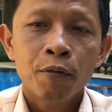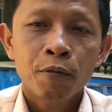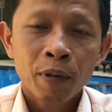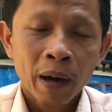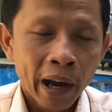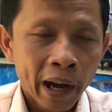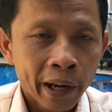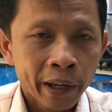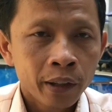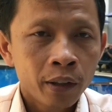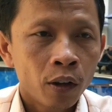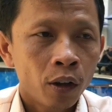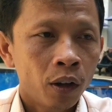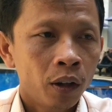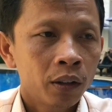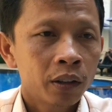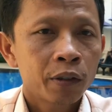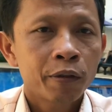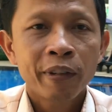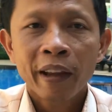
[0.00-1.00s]
find
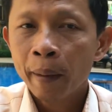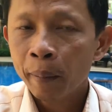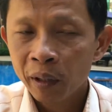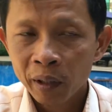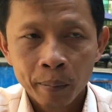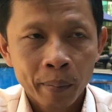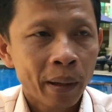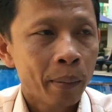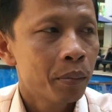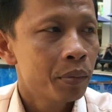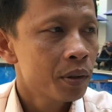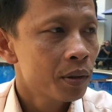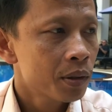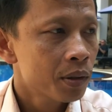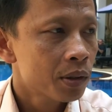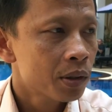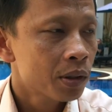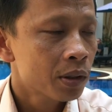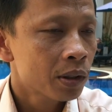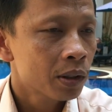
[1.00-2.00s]
all the family
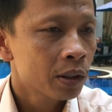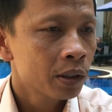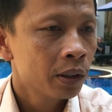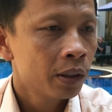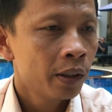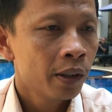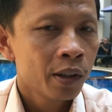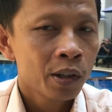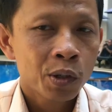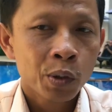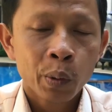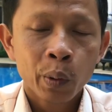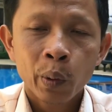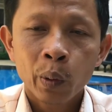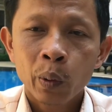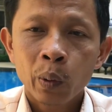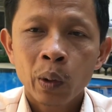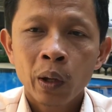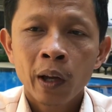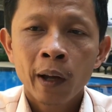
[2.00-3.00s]
members. Mm.
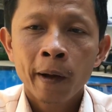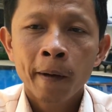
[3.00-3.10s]
So,